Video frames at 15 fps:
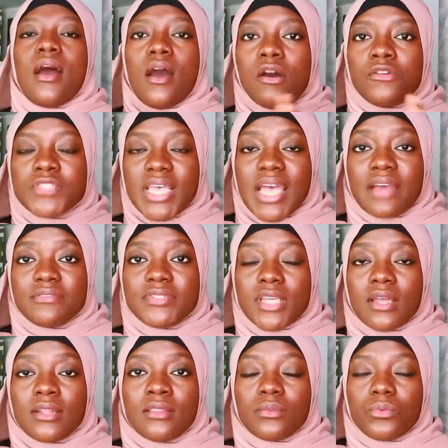after I've
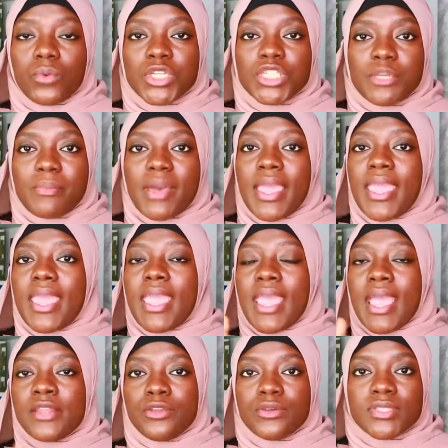done washing my
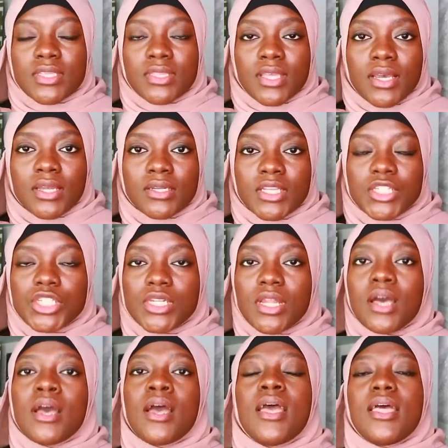hair and using the
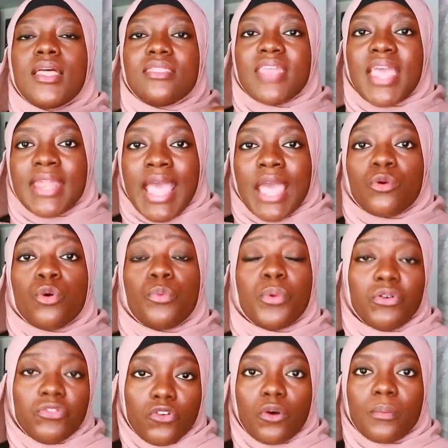conditioner, then I will
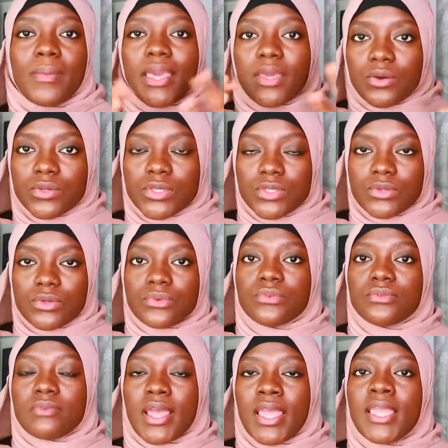perform my ghusl,
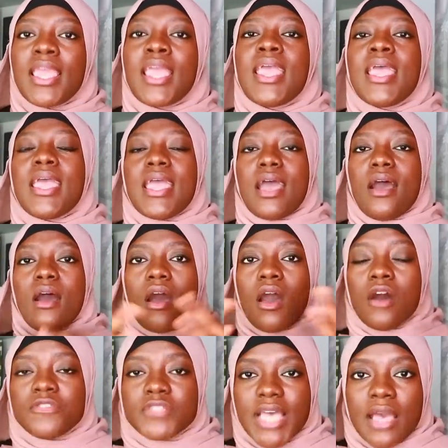right?
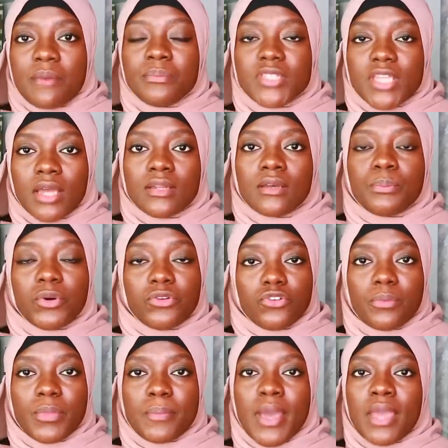After I'm done
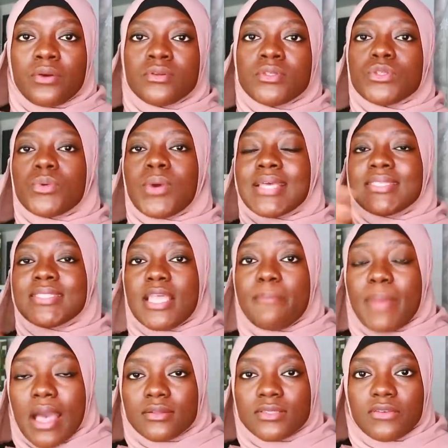performing my ghusl, I
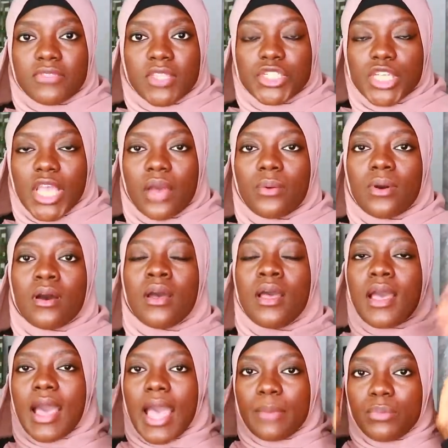step out of the shower,
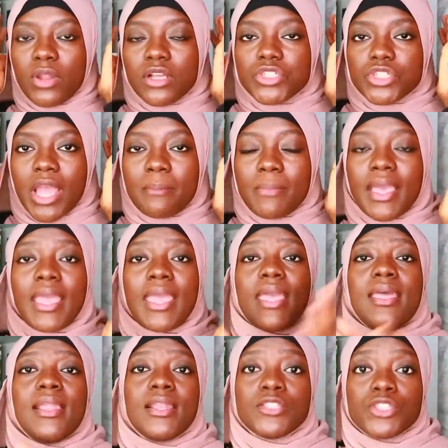I block dry my
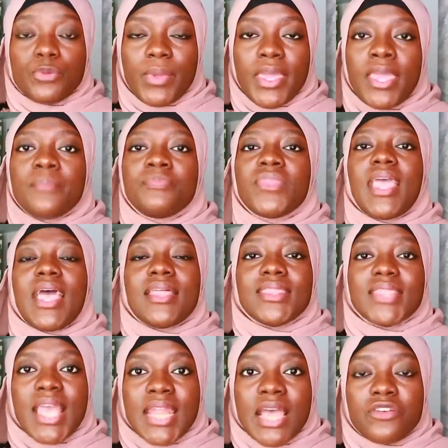hair a little bit,
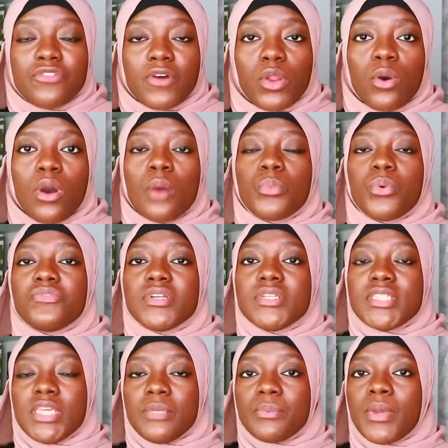and then I follow up with a
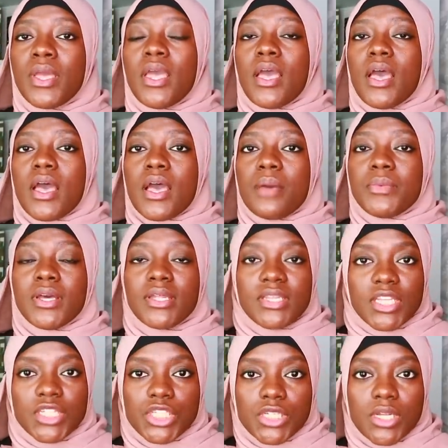deep um,
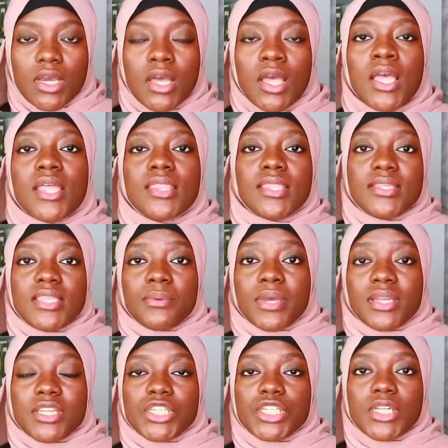conditioner. The deep
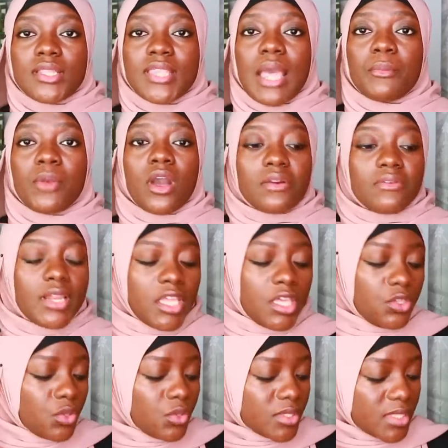conditioner that I'm currently
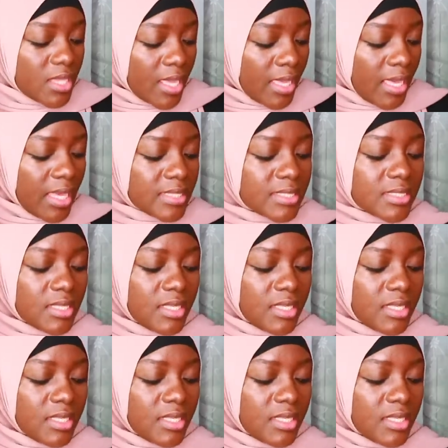using is